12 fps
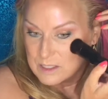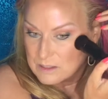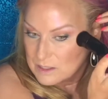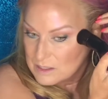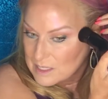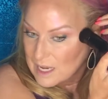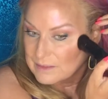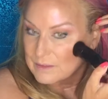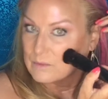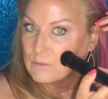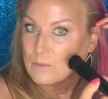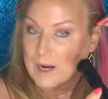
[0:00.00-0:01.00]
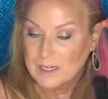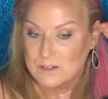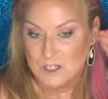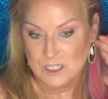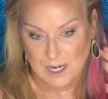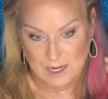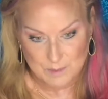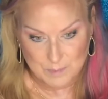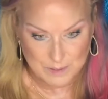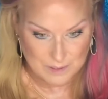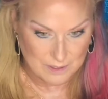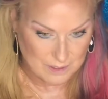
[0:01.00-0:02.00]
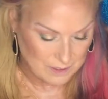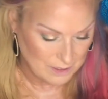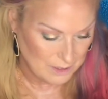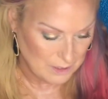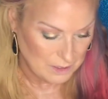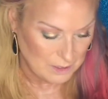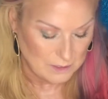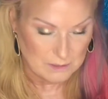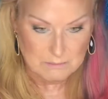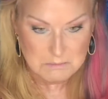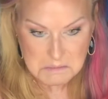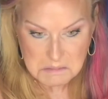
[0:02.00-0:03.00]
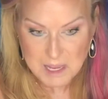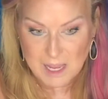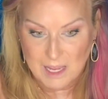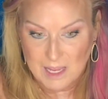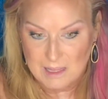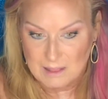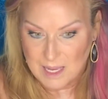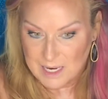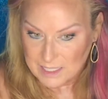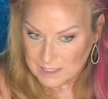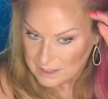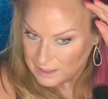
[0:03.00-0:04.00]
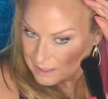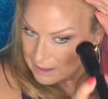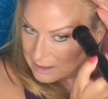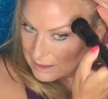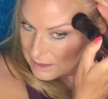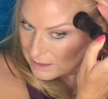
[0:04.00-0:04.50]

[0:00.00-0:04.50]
It's just got the right shape. I like it.